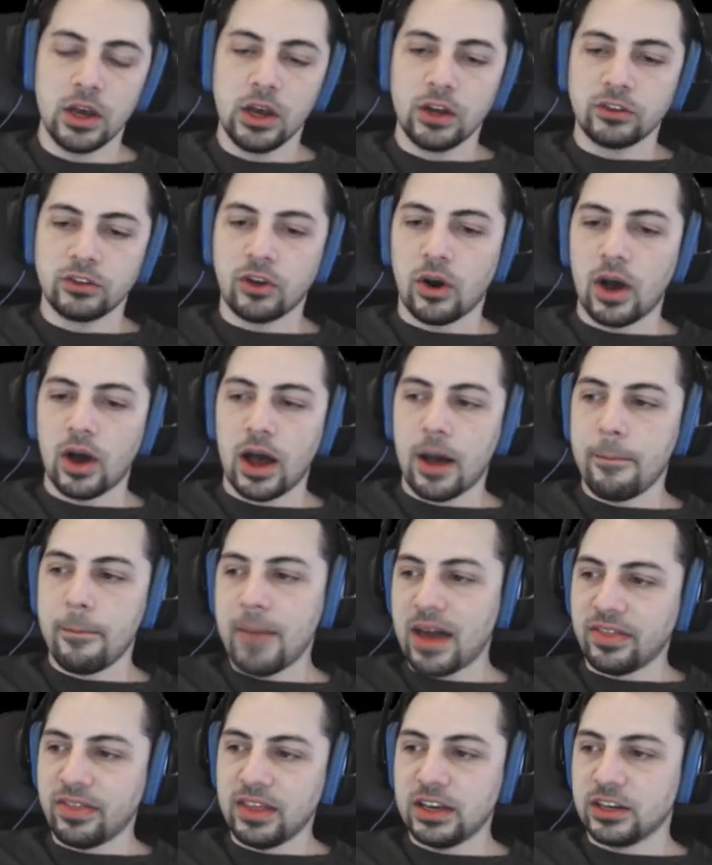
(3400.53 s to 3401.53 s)
So a
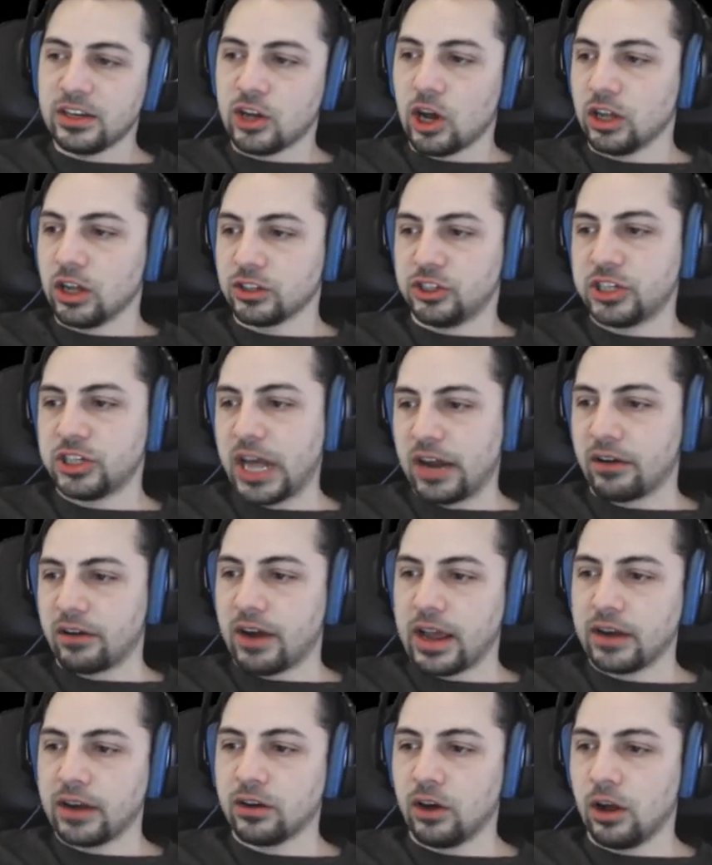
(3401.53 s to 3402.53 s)
method called
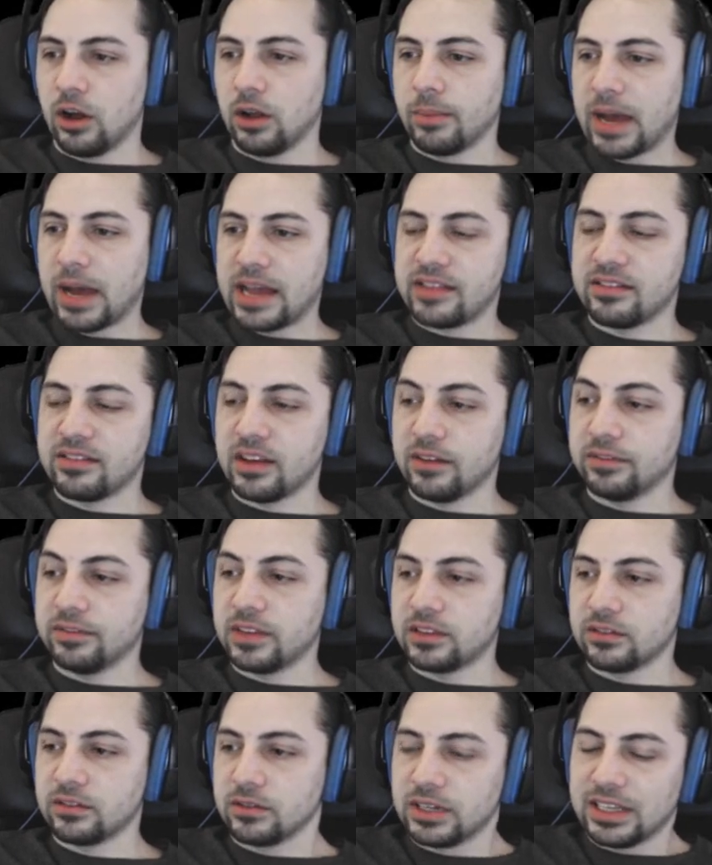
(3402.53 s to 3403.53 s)
generate all by itself
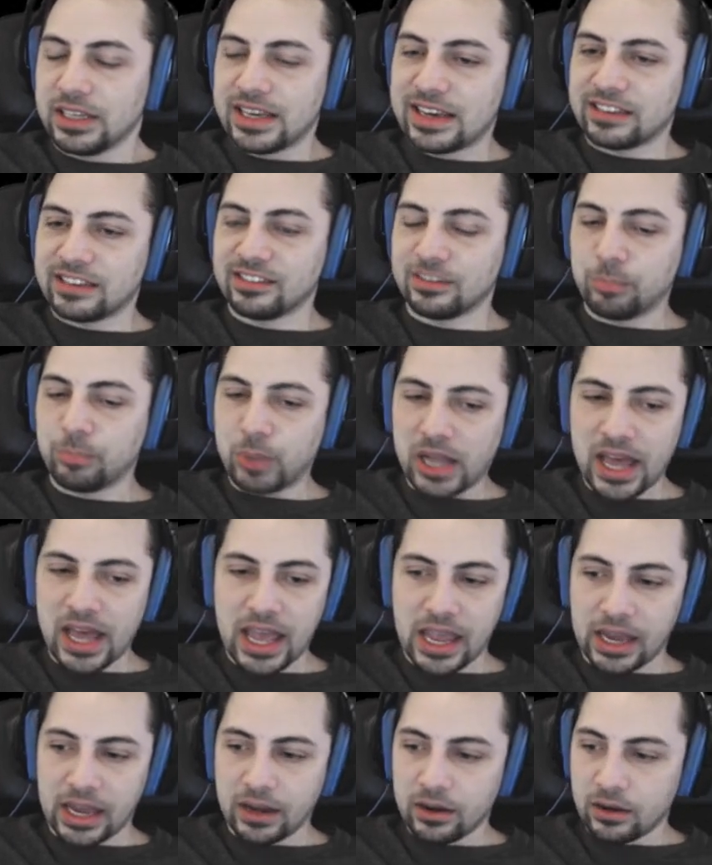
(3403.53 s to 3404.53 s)
doesn't really
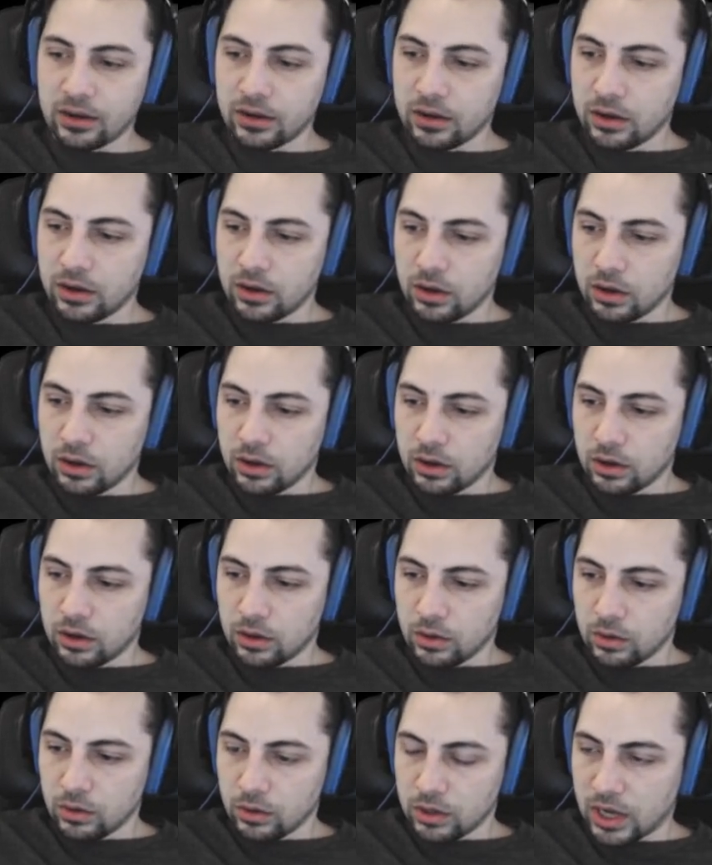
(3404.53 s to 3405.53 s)
explain
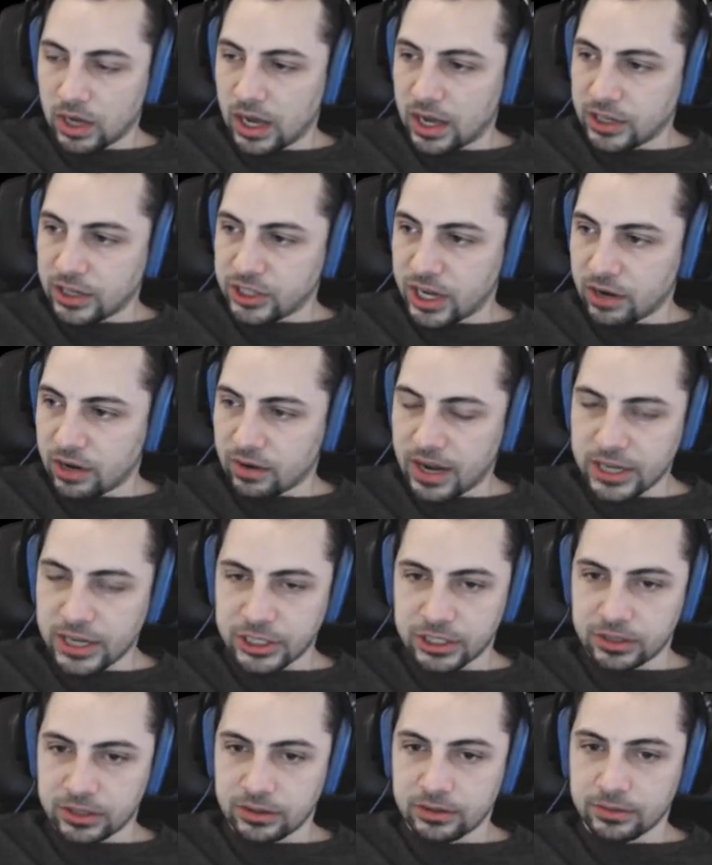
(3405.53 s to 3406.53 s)

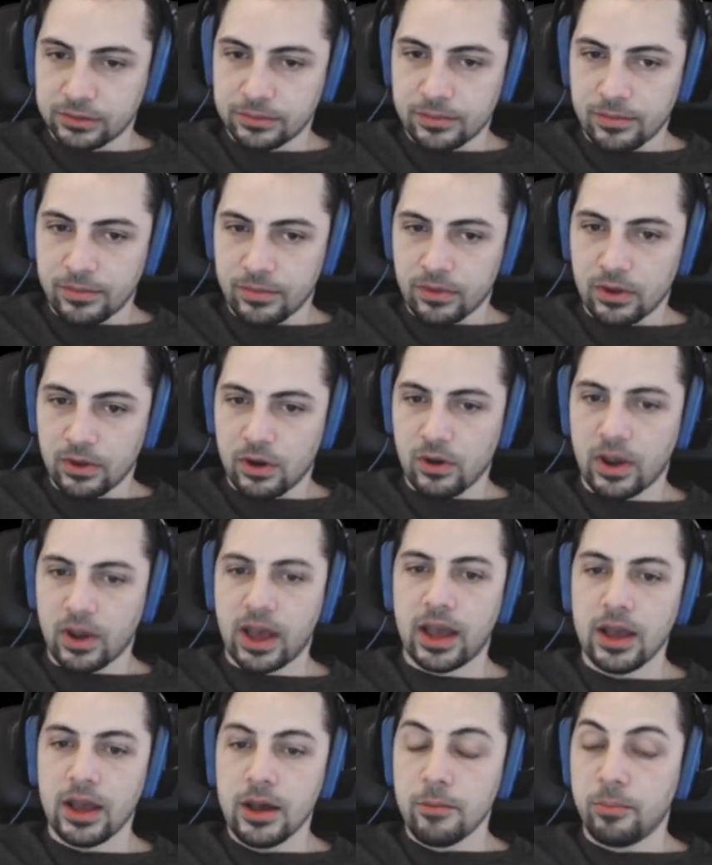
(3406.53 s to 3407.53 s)
generation.
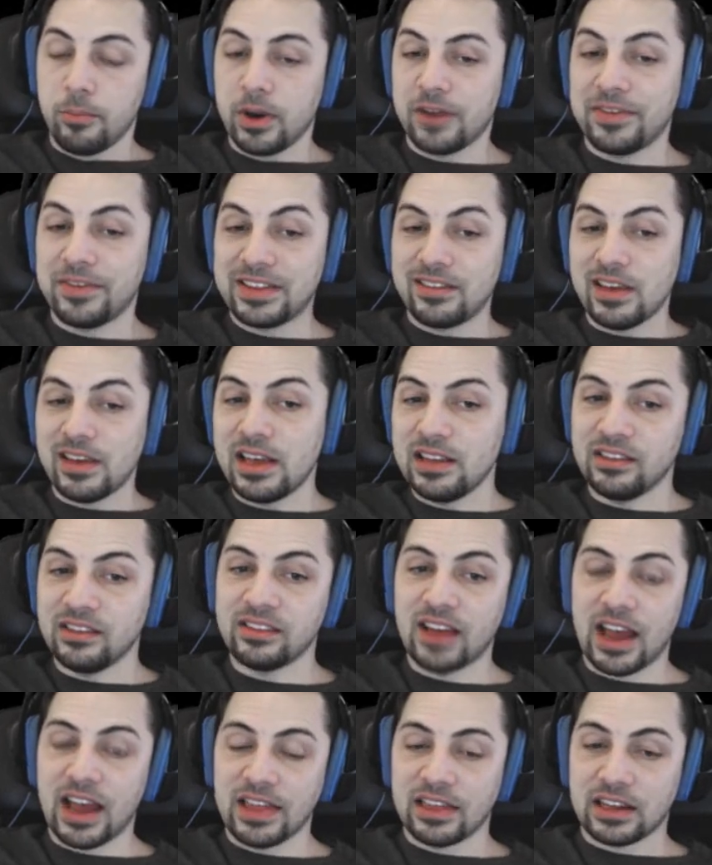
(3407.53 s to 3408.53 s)
Okay, but if it's
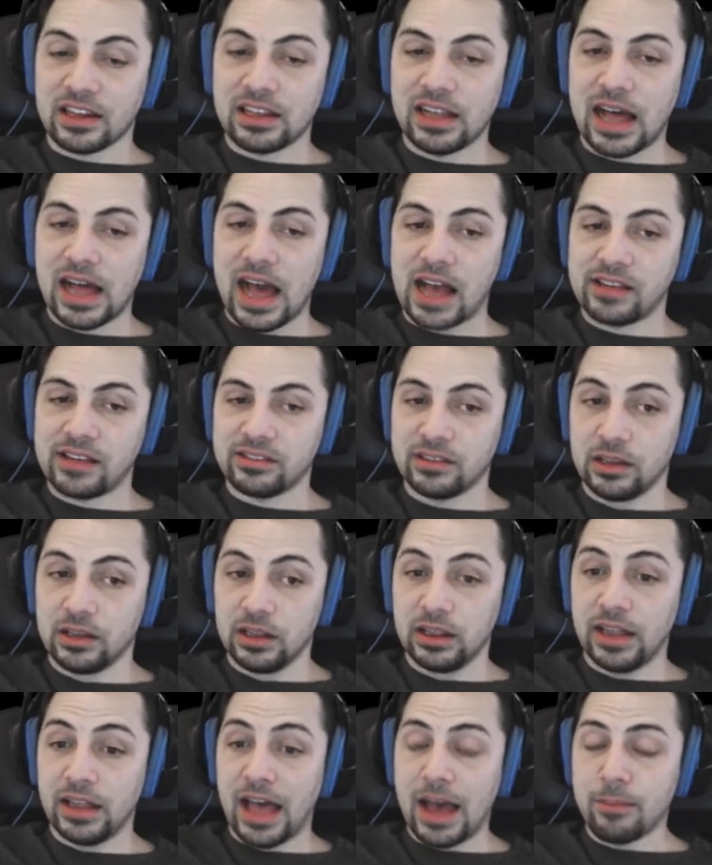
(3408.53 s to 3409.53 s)
inside the class
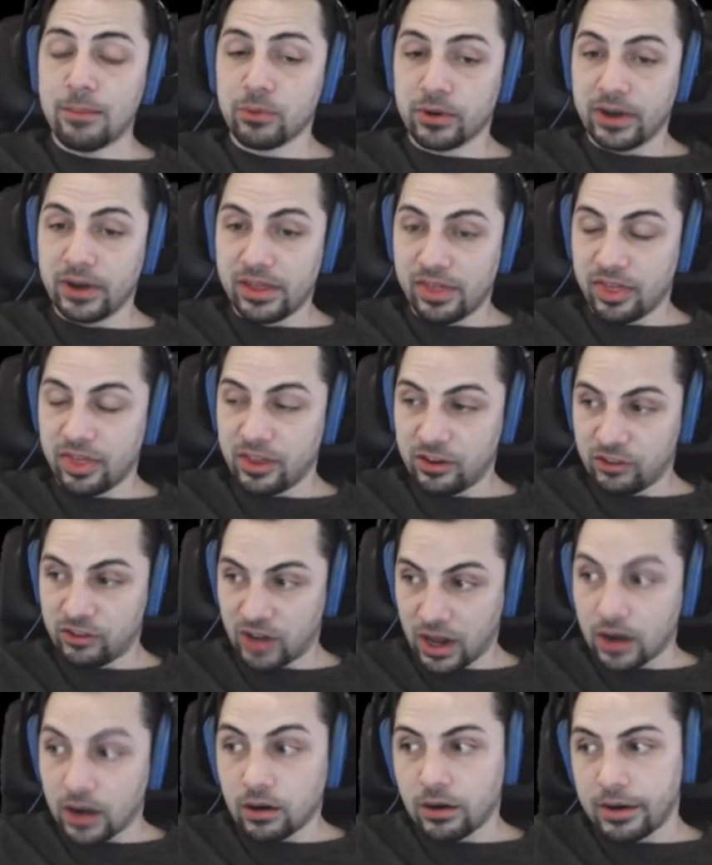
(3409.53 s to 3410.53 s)
labyrinth
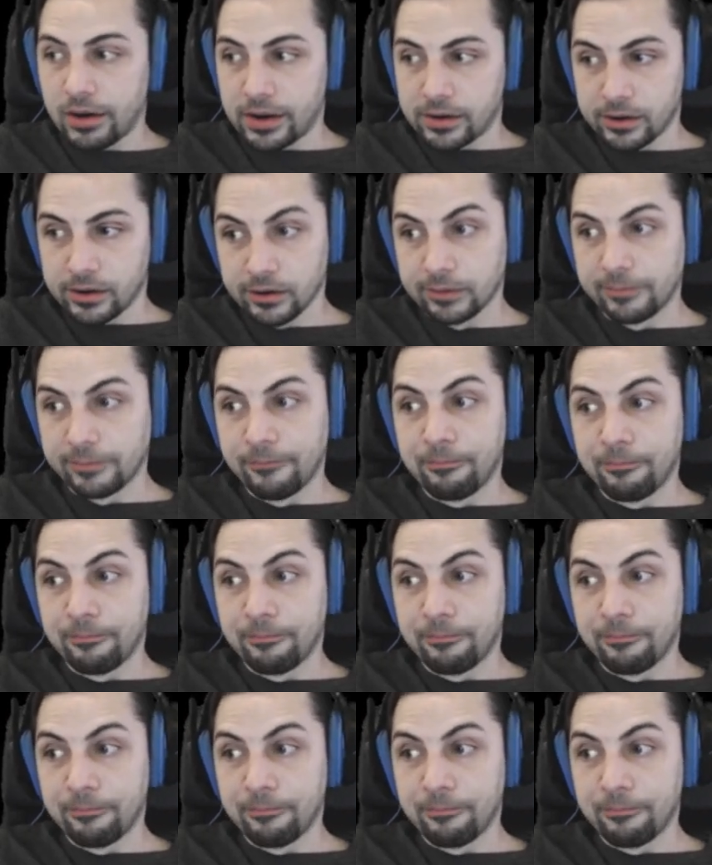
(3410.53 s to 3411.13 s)
generator,